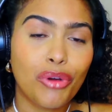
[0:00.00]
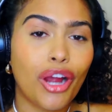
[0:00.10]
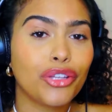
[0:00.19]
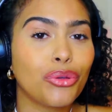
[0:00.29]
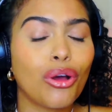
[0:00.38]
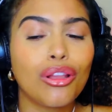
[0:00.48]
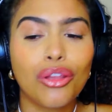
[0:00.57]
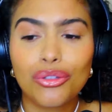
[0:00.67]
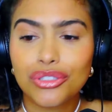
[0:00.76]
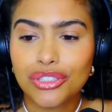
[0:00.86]
brought you
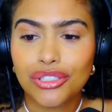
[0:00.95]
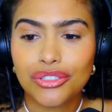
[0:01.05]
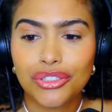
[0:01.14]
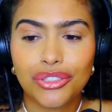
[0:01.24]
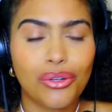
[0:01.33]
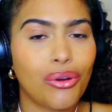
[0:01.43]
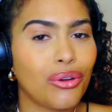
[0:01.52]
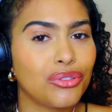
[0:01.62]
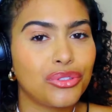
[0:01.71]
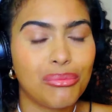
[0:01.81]
closer to your
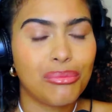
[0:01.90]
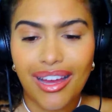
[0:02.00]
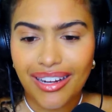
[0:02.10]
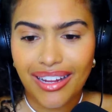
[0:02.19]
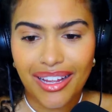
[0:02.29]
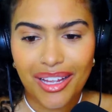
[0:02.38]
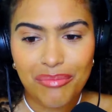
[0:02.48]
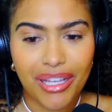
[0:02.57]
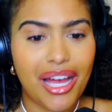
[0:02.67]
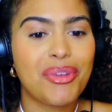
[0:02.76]
Olodumare,
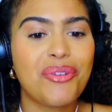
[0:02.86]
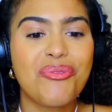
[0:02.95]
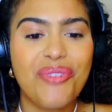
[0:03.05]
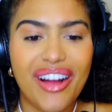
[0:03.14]
becoming